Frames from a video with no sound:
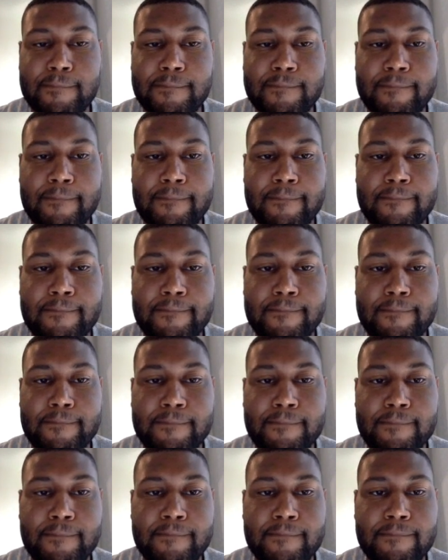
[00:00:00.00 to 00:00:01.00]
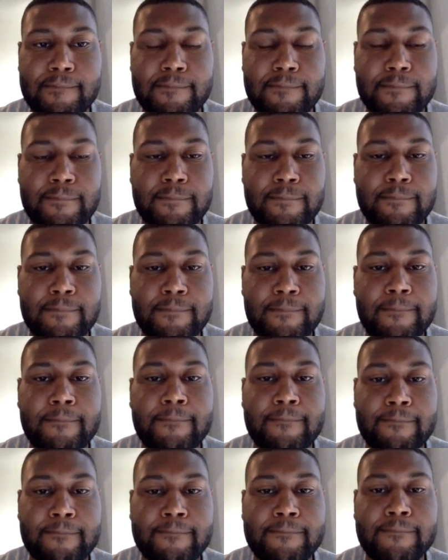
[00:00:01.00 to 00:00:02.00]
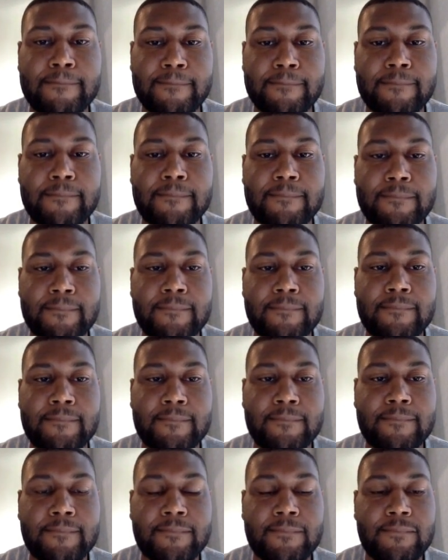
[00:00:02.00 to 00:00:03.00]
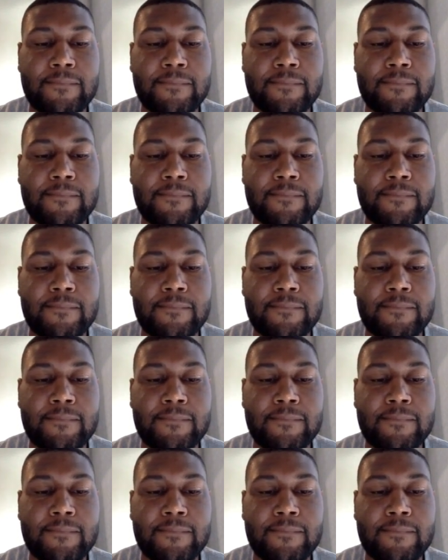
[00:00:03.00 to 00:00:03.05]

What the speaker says: (silent)